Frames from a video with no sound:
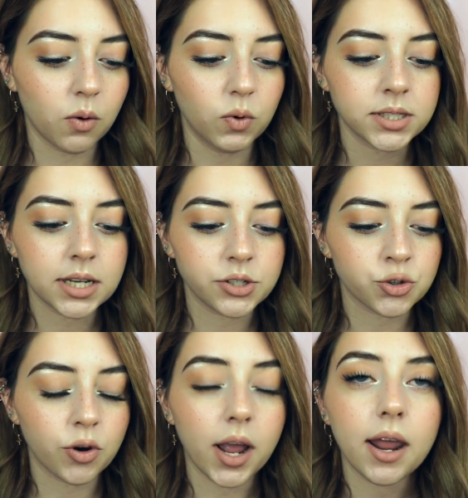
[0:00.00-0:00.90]
Once I
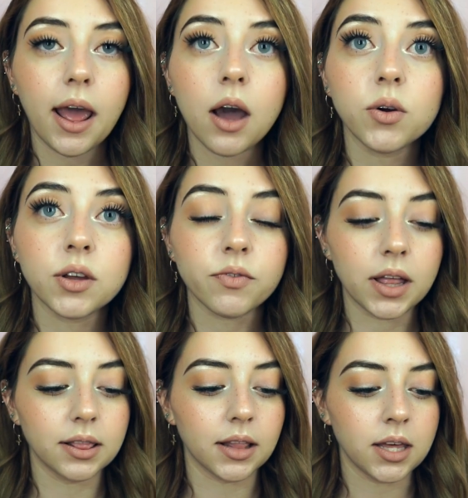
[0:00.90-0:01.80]
try it out, if
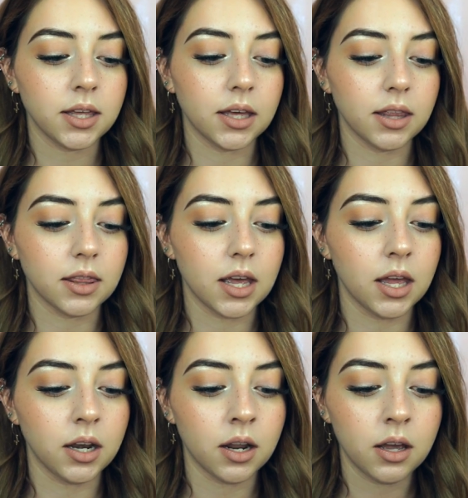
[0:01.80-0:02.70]
I like it,
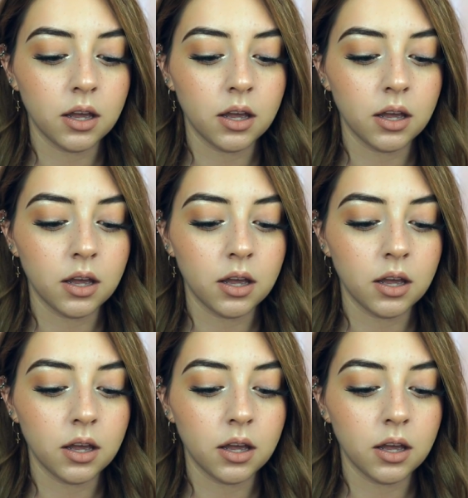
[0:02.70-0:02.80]
then